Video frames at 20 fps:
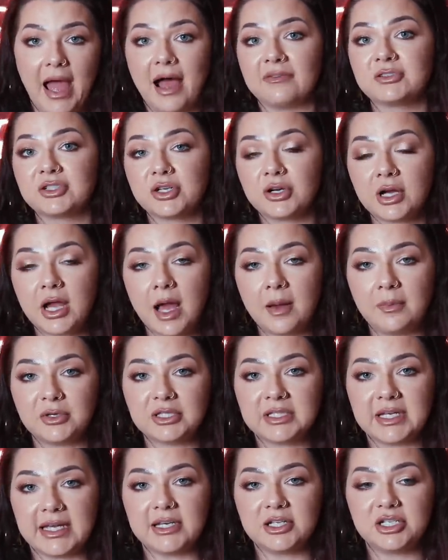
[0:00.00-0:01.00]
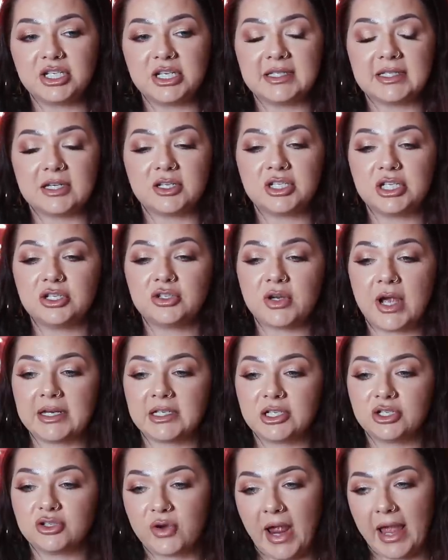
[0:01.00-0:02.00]
After a couple days, she said she tried
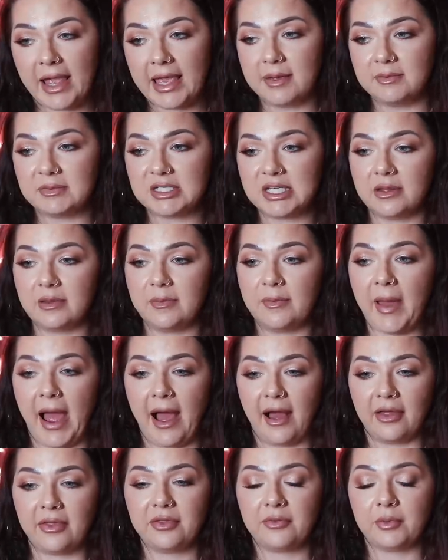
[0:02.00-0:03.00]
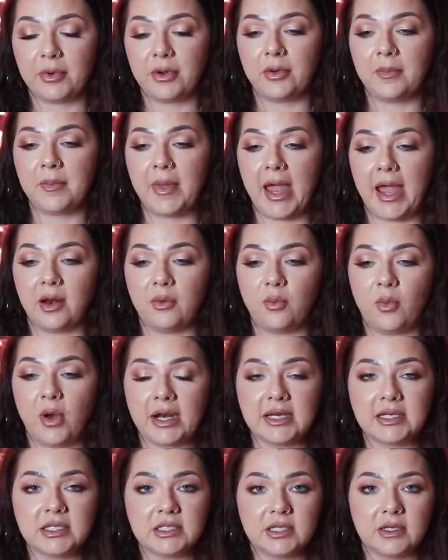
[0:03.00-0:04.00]
to drag him to the bathroom and
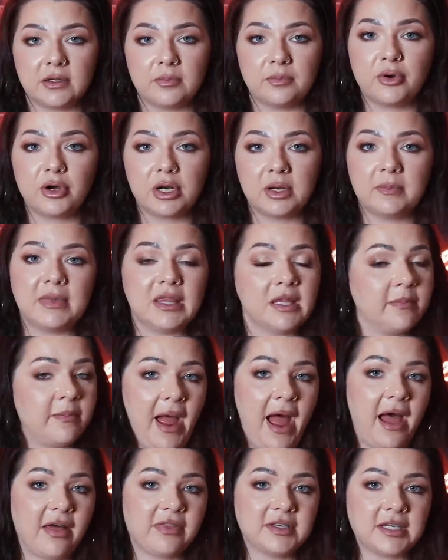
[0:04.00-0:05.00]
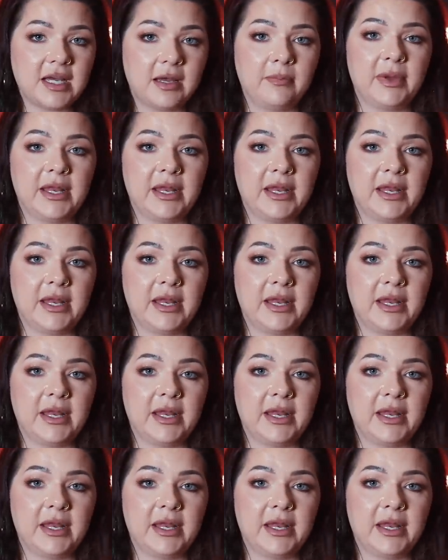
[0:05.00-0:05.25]
wanted to put him in the bathtub,